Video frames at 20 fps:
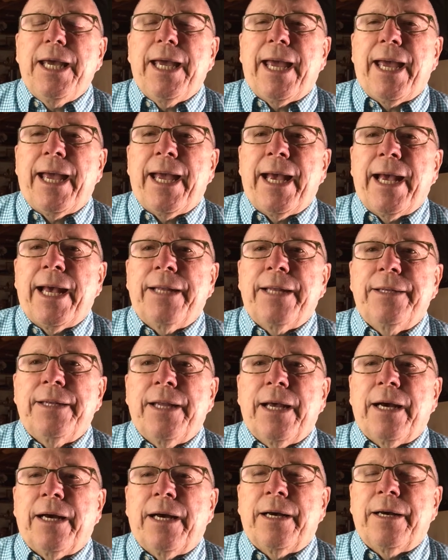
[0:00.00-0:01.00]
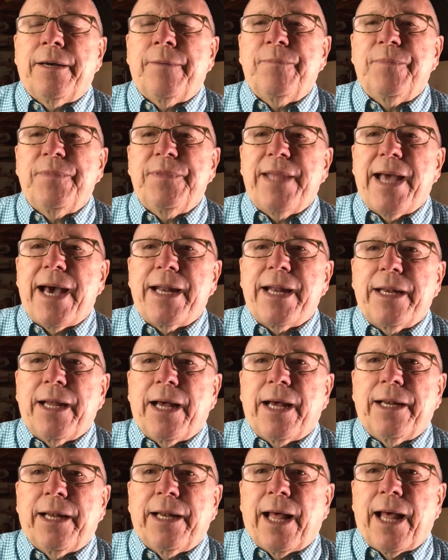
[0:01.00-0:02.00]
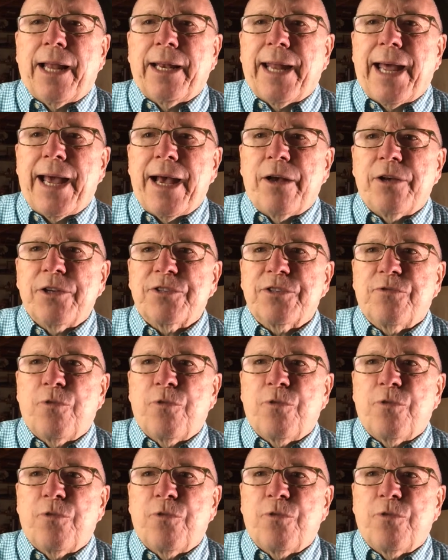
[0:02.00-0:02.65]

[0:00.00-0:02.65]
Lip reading: And that allows